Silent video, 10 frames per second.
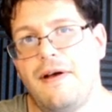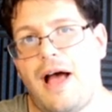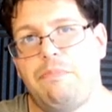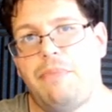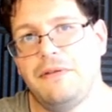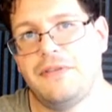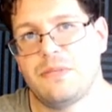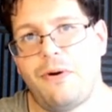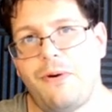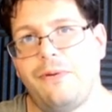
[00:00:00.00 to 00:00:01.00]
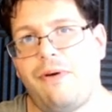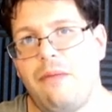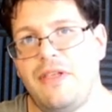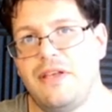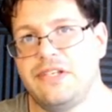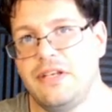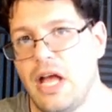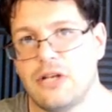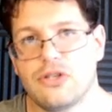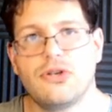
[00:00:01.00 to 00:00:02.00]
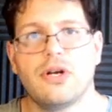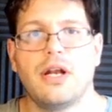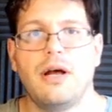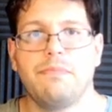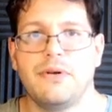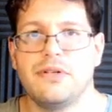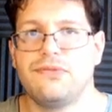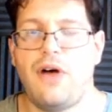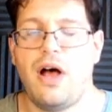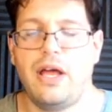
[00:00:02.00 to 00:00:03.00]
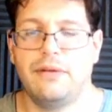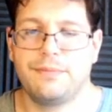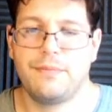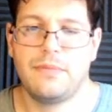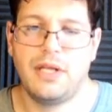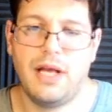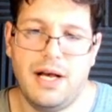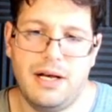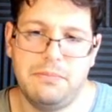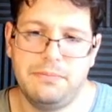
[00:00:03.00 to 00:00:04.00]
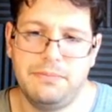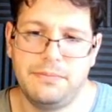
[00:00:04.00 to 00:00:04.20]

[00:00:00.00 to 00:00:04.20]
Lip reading: I bought this program, and they said, yeah, just hook it up and it's fine. And